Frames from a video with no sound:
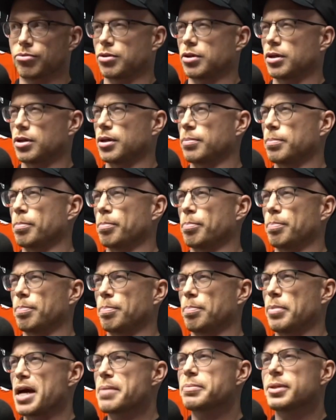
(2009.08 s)
from
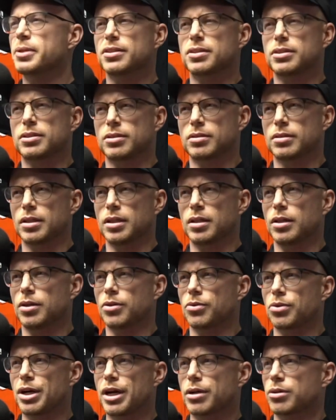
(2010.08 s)
Baptist in Little
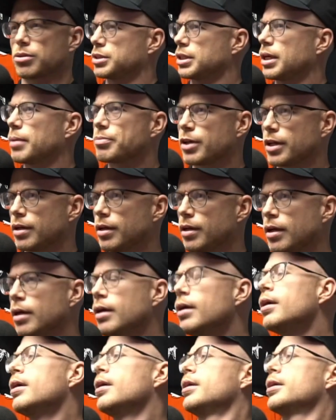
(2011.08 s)
Rock or something.
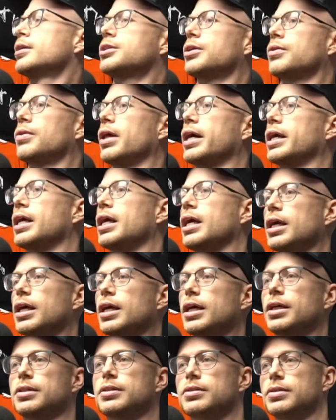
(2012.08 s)
So like
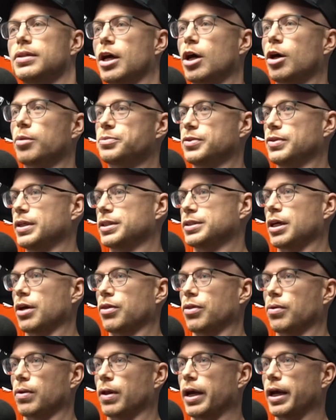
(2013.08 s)
he helped this
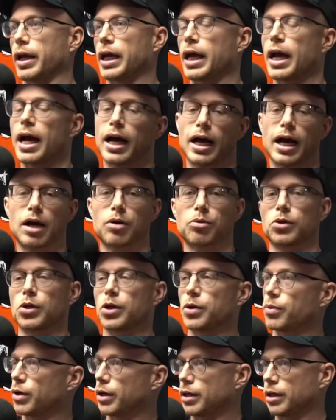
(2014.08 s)
other lady. I really
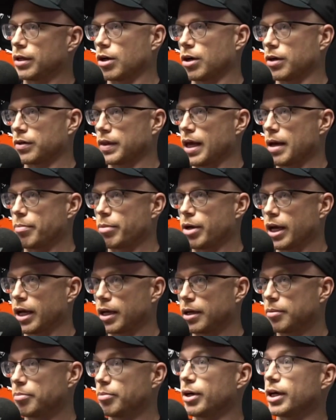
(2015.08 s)
wasn't hurt that
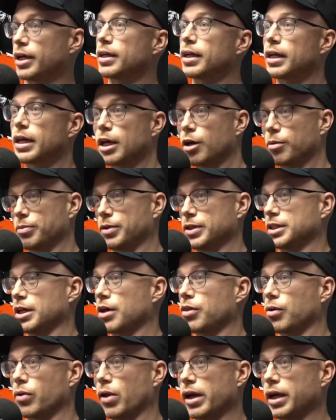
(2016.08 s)
bad, but he helped this
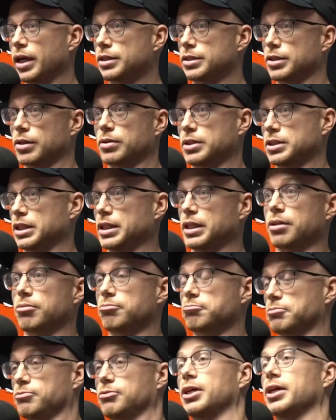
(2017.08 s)
other lady so that she didn't
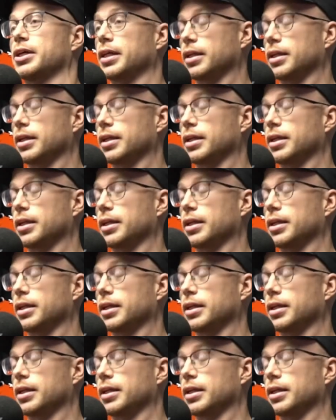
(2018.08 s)
fucking